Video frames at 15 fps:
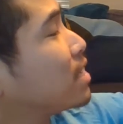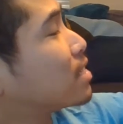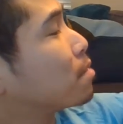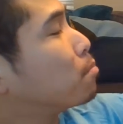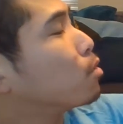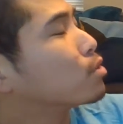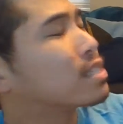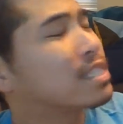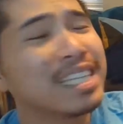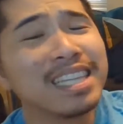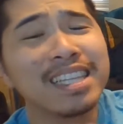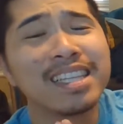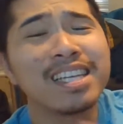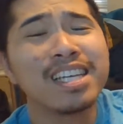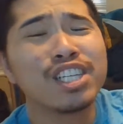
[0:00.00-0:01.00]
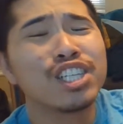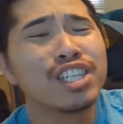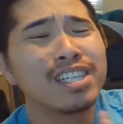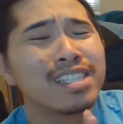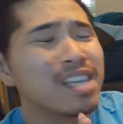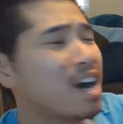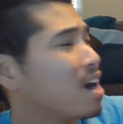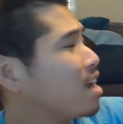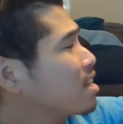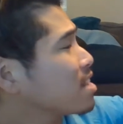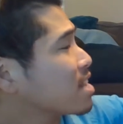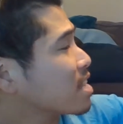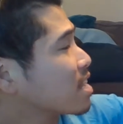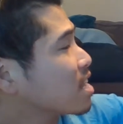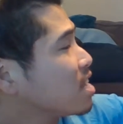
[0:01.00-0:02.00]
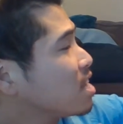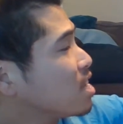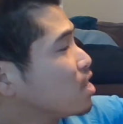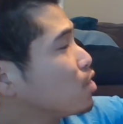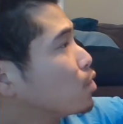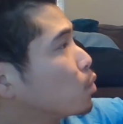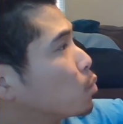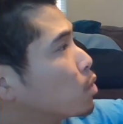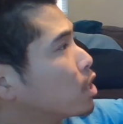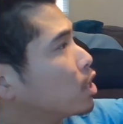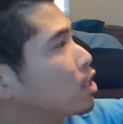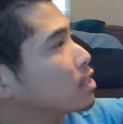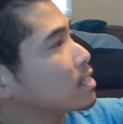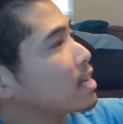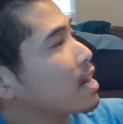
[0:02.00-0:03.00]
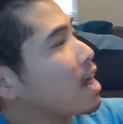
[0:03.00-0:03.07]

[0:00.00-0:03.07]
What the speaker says: is the most delicious honey in the world."